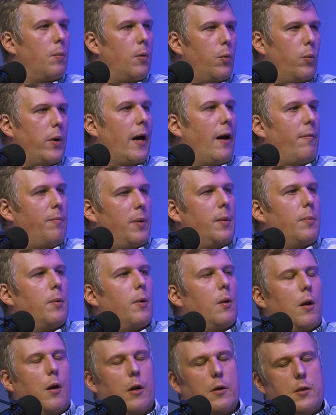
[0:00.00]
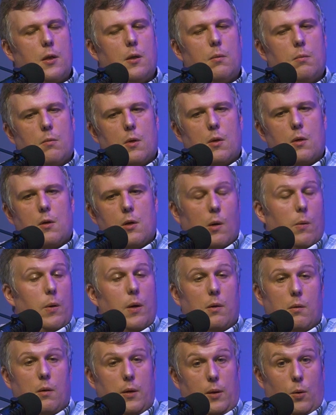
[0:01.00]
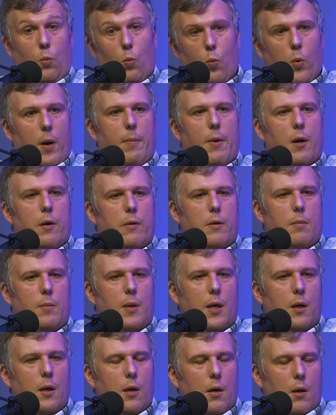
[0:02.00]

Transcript: but we have people on our team that know it like way better than me.